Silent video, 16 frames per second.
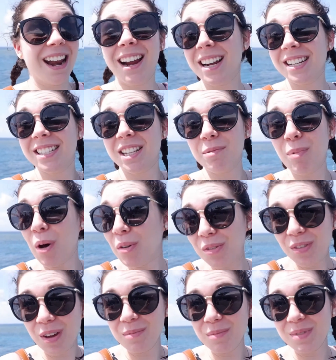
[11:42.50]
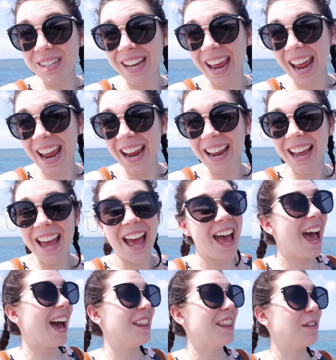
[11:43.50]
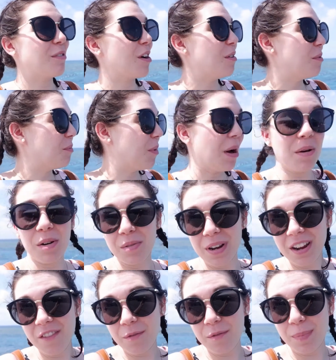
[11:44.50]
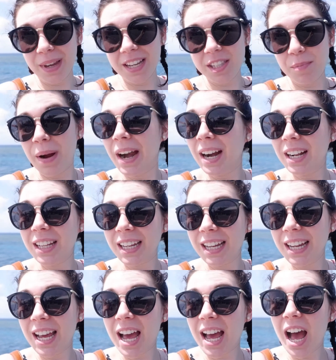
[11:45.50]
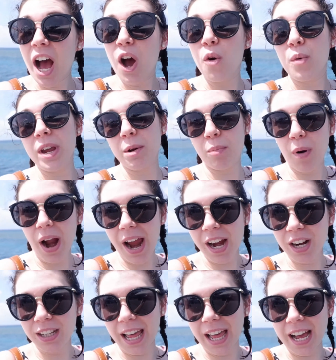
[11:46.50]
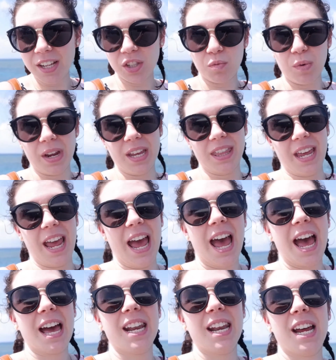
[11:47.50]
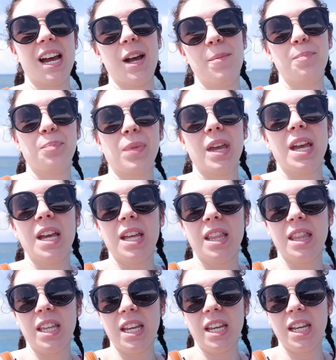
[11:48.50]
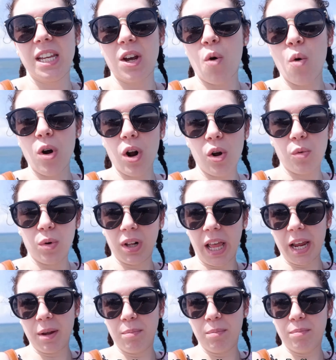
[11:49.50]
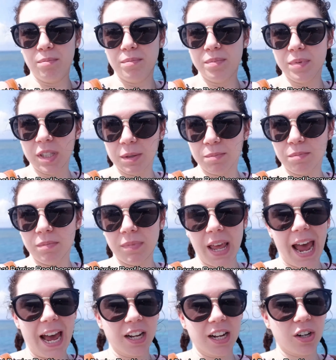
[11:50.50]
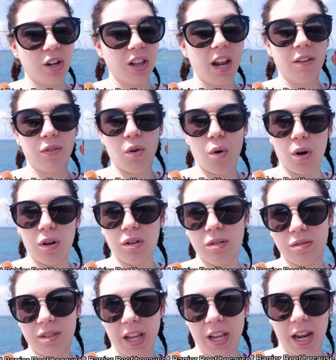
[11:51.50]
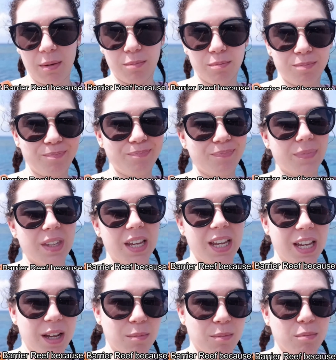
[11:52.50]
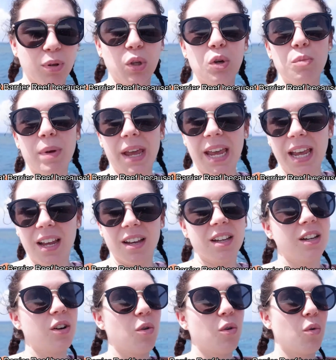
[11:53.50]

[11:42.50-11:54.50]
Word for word: I got to see both of them today at the Barrier Reef because apparently week prior last week they had um, the coral were like had a lot of corals like blooming